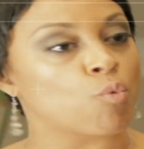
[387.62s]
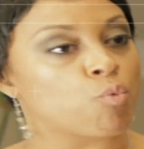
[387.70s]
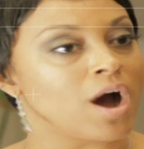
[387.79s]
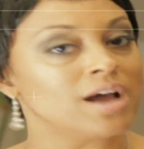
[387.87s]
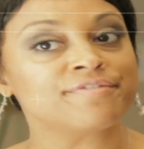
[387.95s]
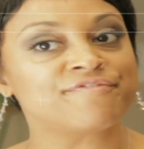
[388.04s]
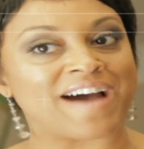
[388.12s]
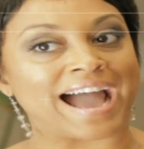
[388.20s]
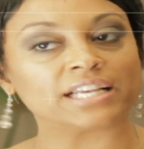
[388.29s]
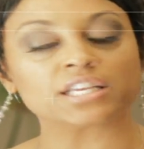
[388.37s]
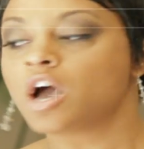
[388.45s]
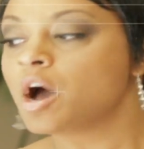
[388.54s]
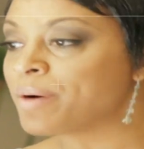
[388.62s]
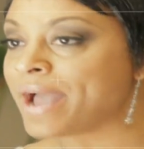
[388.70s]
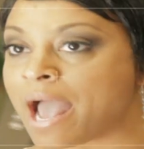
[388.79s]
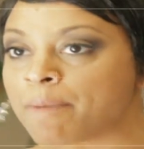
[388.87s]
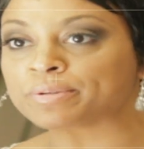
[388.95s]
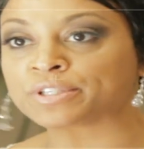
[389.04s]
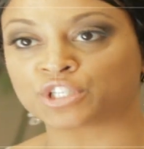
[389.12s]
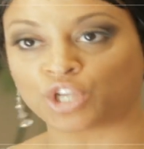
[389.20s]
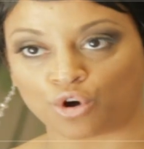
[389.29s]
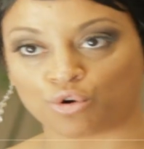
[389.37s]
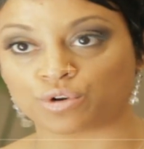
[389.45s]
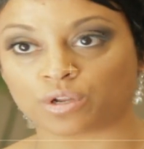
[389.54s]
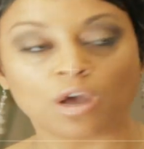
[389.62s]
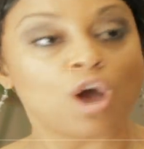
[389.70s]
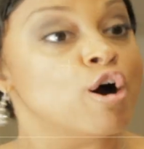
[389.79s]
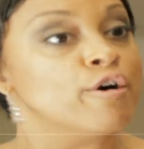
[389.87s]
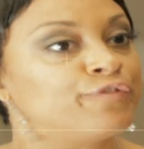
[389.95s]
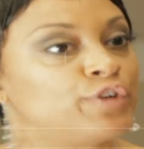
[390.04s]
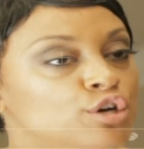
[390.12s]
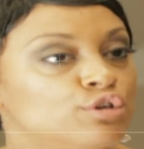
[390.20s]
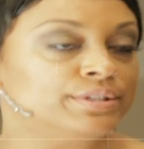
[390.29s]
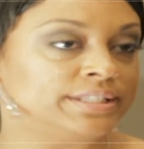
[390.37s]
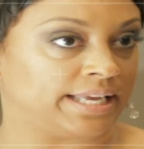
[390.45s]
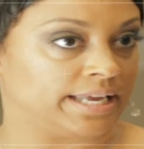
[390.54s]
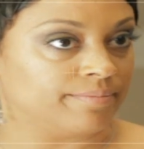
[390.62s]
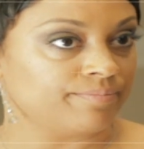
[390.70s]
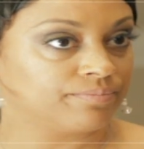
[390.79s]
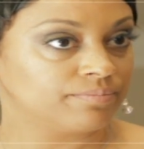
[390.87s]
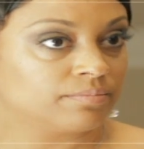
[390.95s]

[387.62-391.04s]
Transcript: for one fight per episode. Floozie,